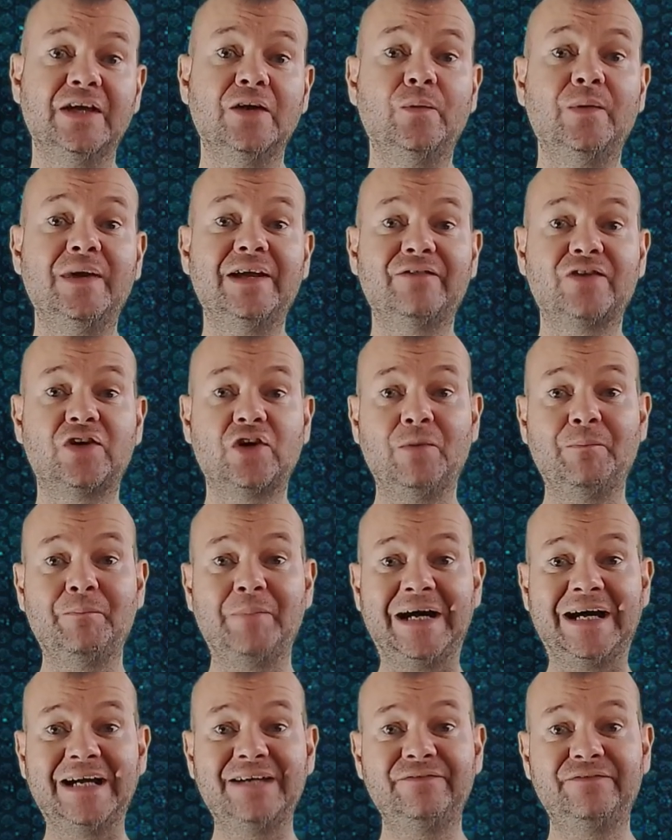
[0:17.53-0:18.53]
We have a
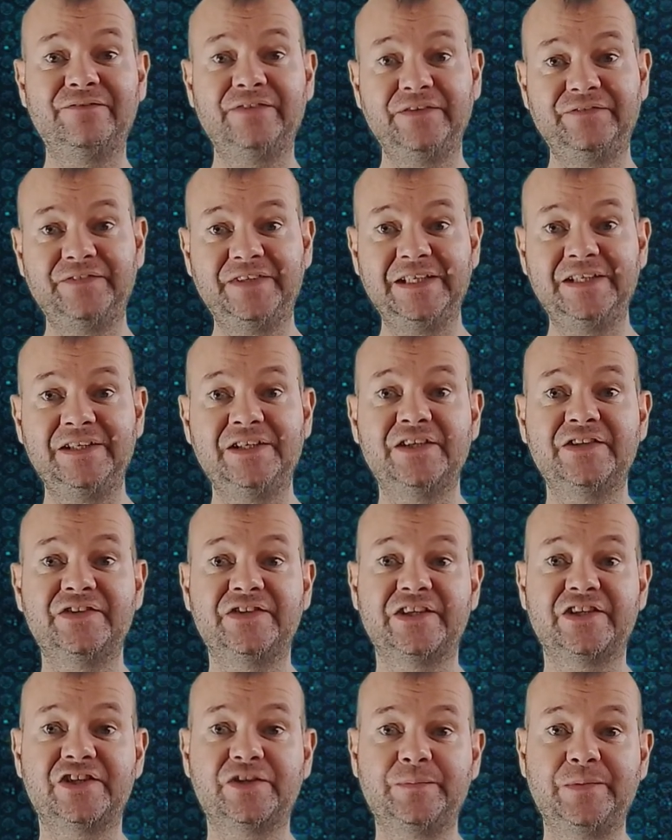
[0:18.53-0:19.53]
combined 15 years
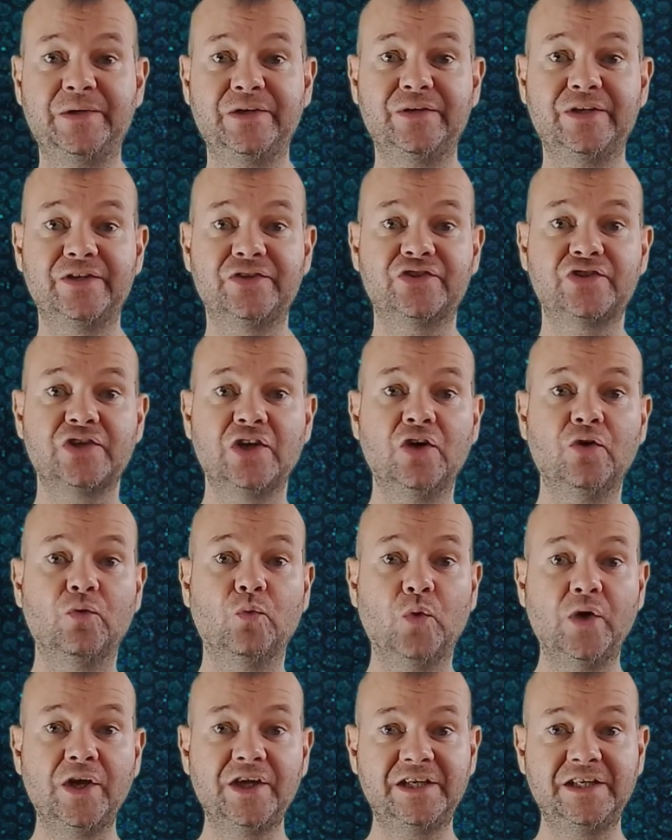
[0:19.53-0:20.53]
experience
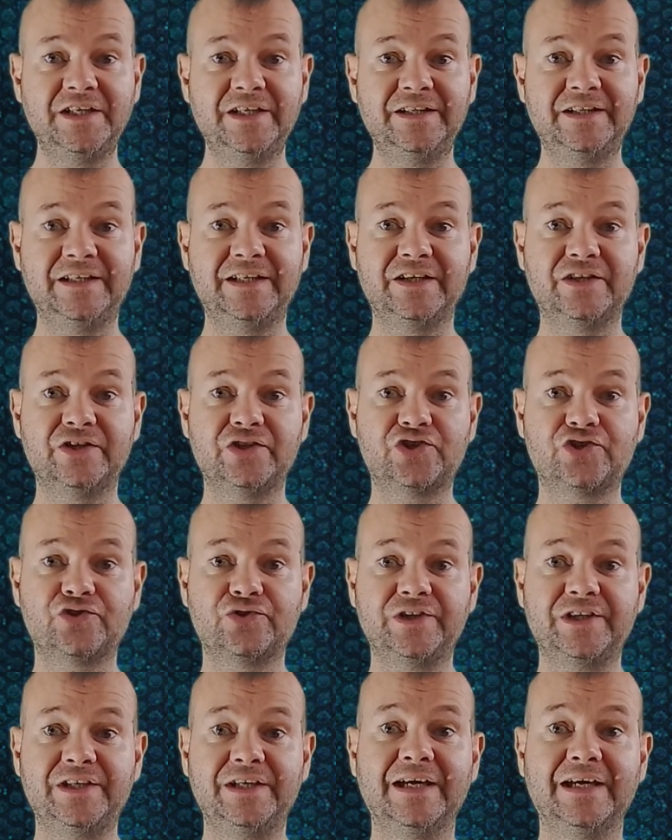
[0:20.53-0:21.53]
working in the
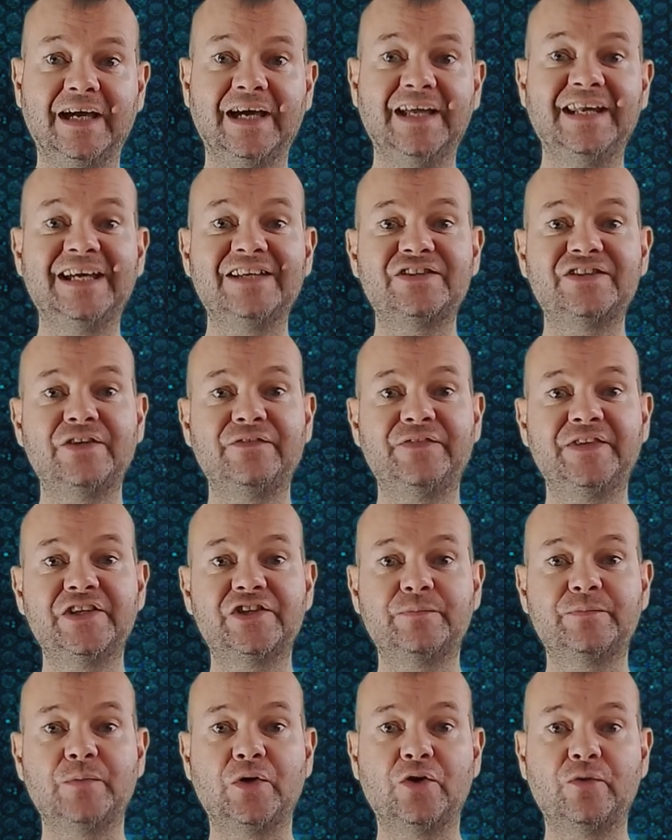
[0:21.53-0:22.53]
industry, and as of
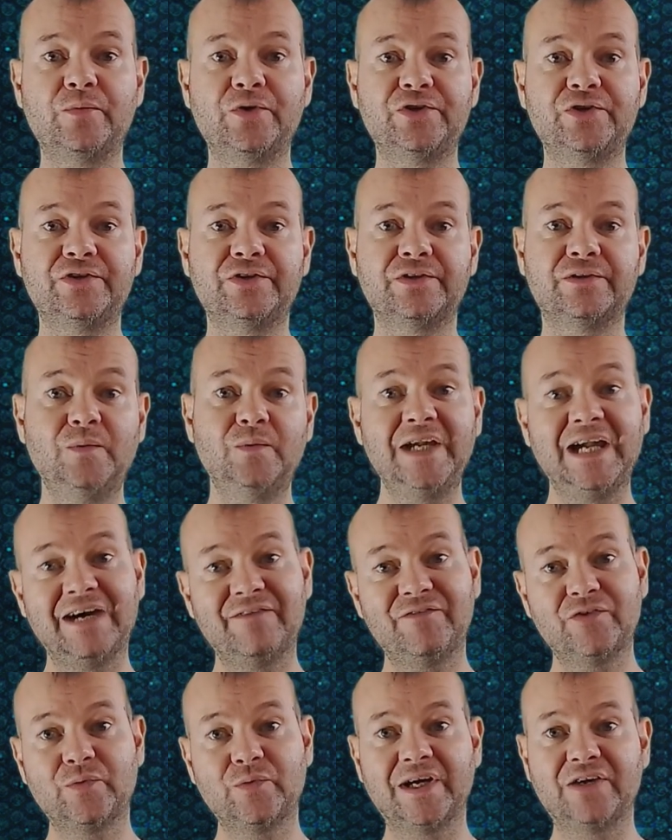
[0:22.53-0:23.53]
this moment, we
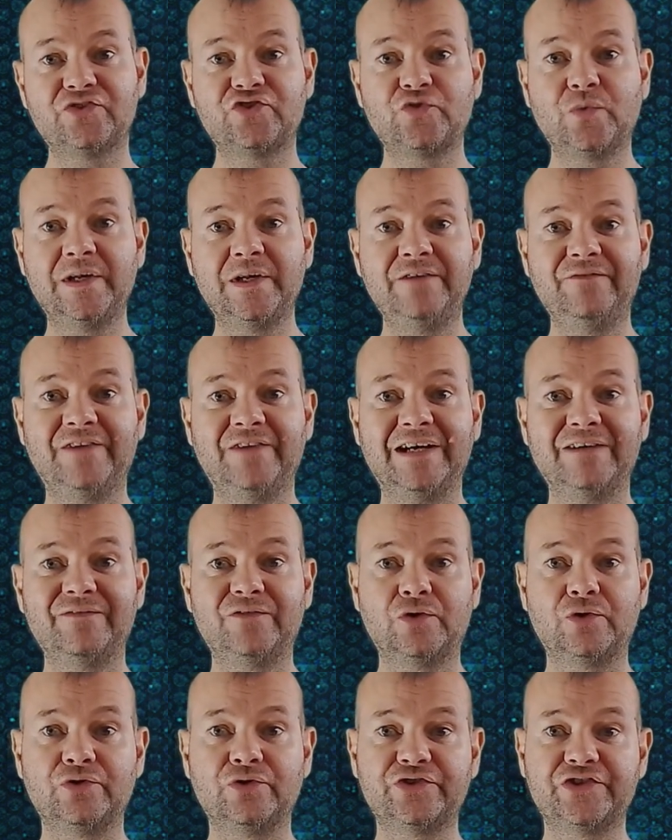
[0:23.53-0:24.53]
have around 25
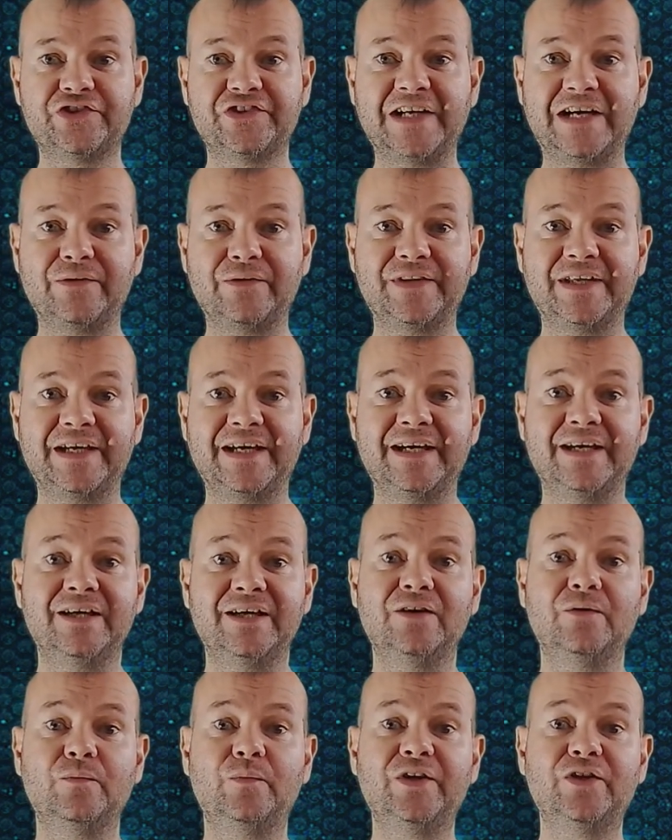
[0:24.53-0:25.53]
courses out there
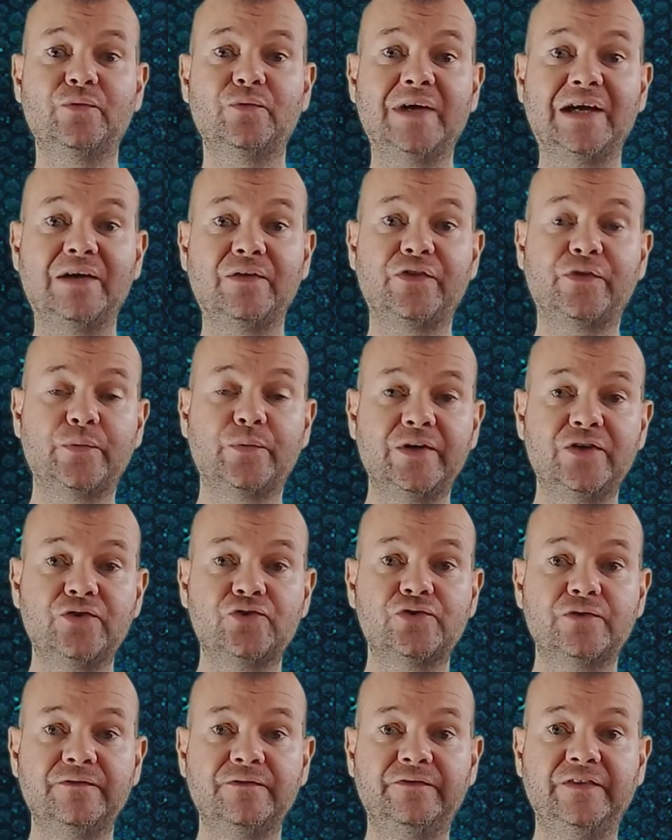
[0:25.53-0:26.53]
with around
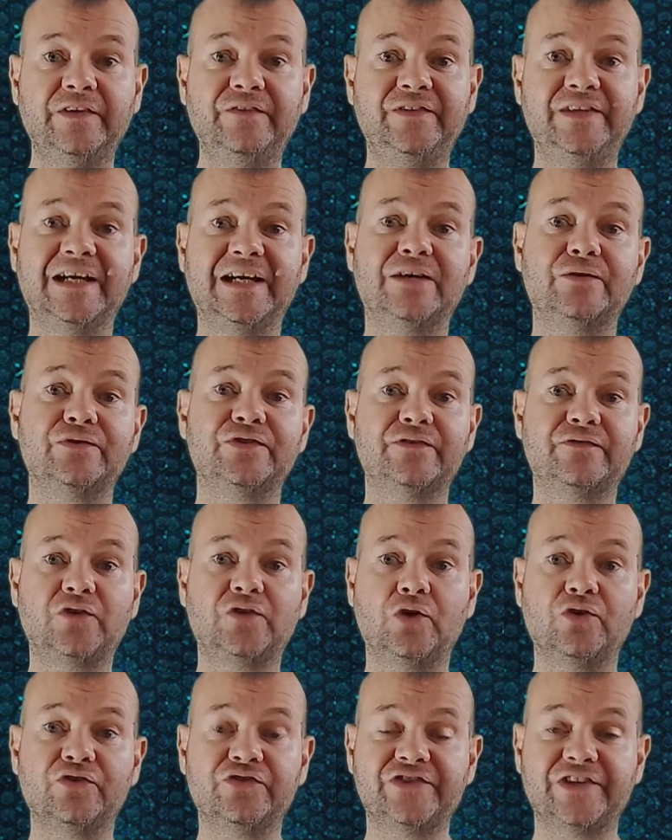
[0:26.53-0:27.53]
350 hours of
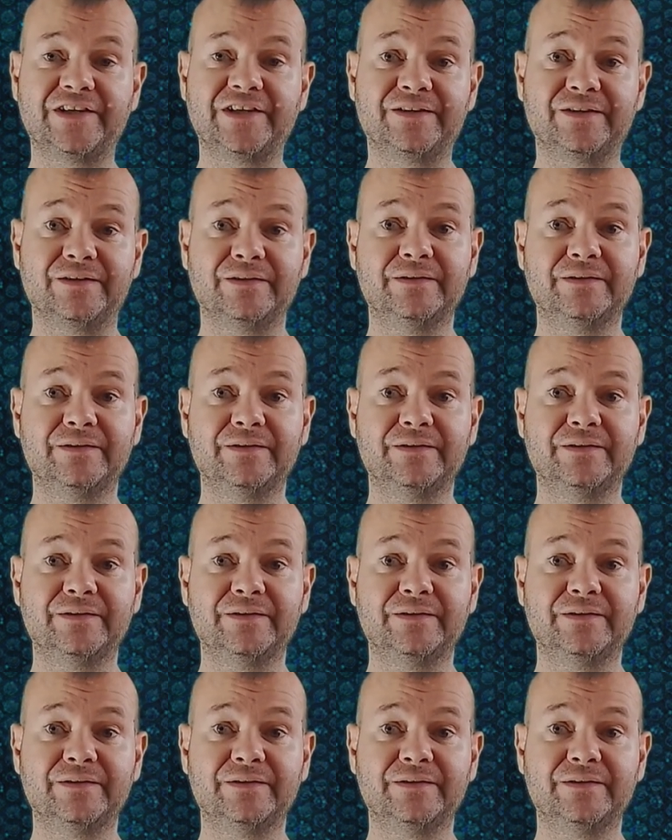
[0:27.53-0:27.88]
content.